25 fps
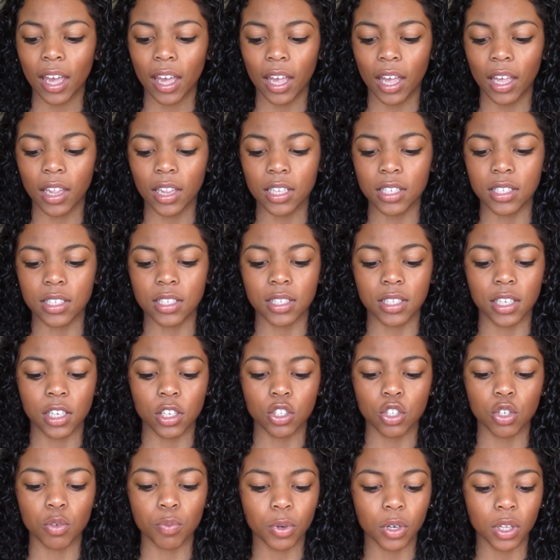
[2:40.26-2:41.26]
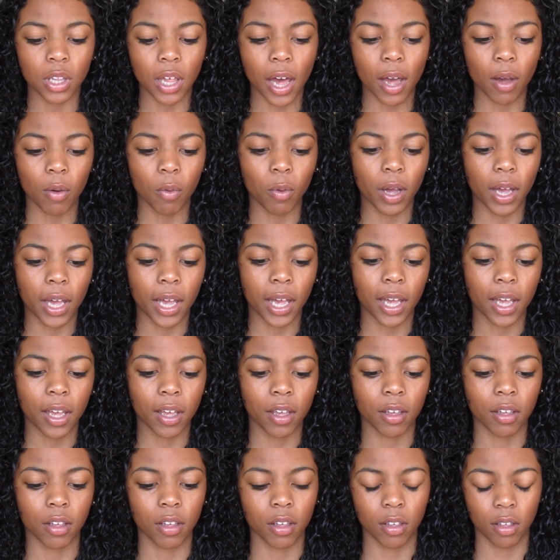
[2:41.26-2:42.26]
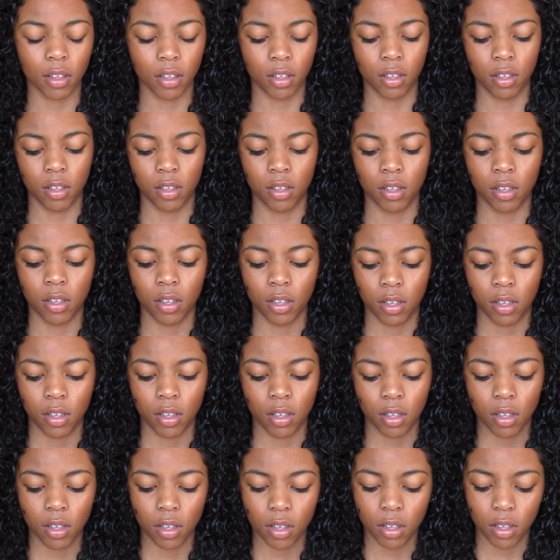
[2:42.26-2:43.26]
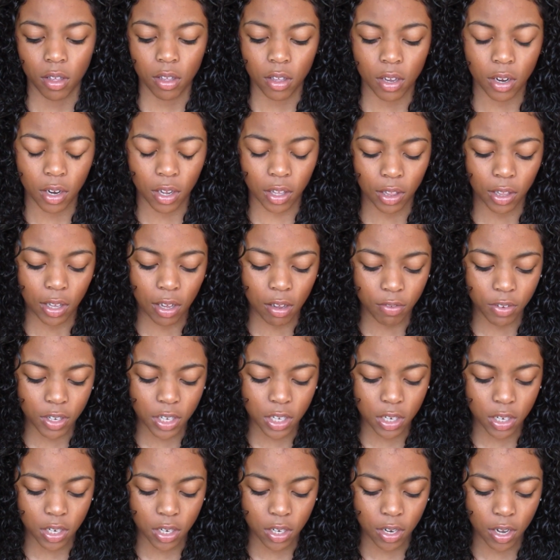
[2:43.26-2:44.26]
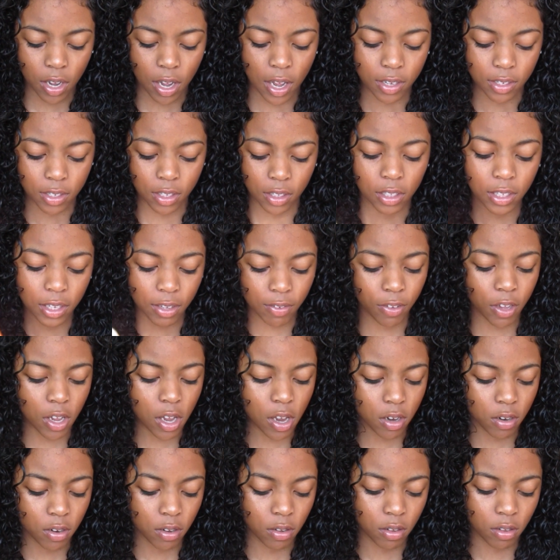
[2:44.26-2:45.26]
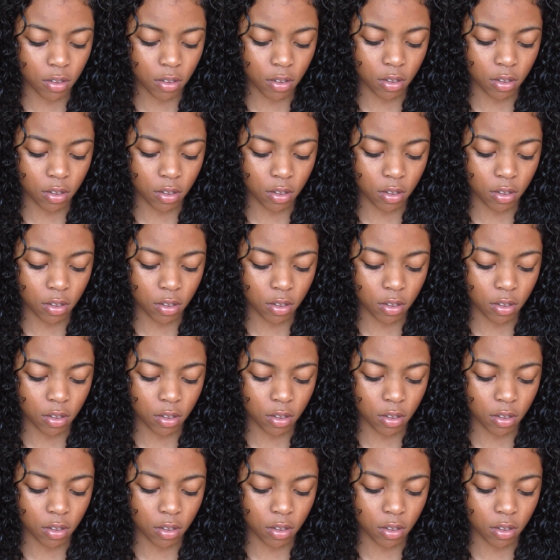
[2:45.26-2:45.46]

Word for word: And this is like super lightweight, and I love it as a leave-in.